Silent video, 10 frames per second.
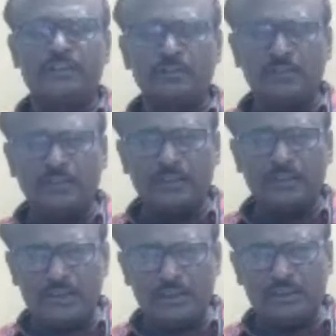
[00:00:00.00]
or for
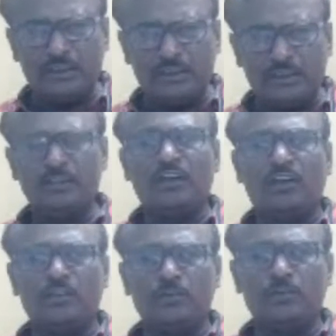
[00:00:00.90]
detention in
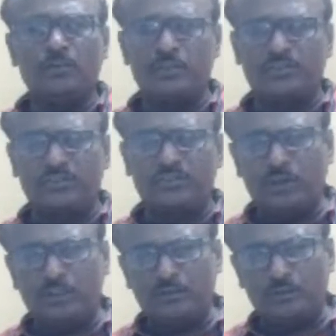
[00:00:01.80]
jail, or
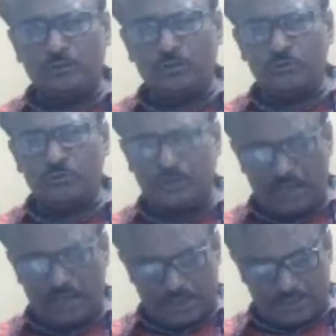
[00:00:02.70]
you will be sent to
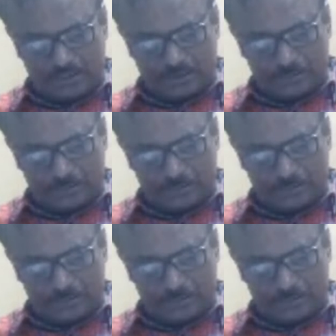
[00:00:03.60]
another court for